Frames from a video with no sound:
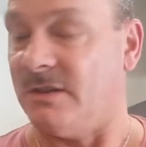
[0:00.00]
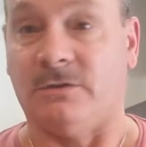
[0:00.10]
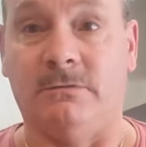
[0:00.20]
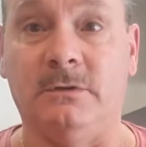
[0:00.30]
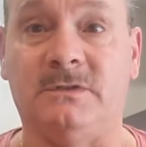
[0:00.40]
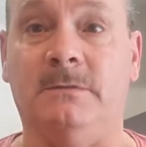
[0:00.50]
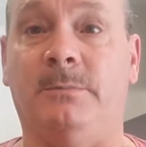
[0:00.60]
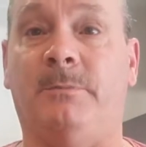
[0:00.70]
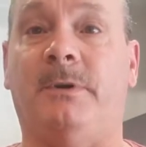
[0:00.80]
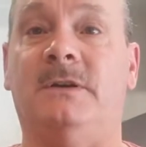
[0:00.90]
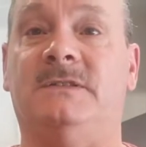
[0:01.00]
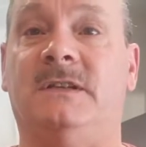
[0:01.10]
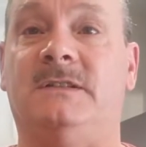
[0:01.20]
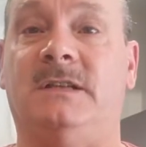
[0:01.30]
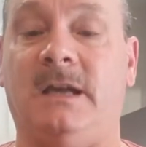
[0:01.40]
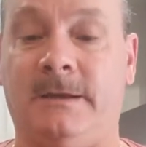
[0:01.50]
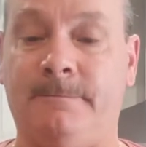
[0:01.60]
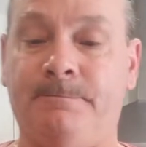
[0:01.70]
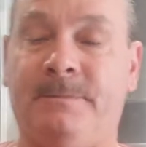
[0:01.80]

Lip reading: So it's a real simple process today.